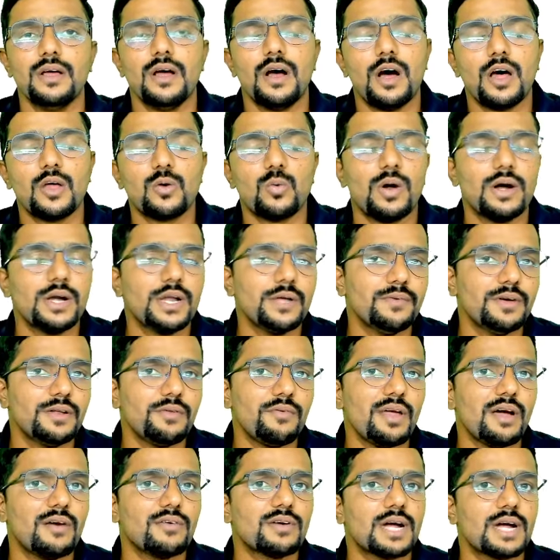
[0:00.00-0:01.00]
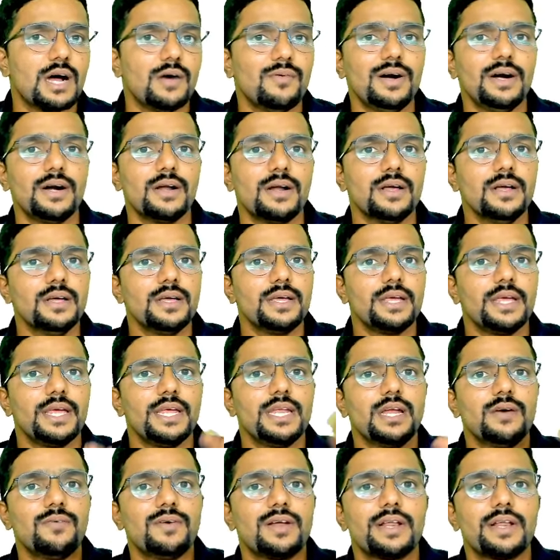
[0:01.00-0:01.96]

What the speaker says: or whatever we have covered in our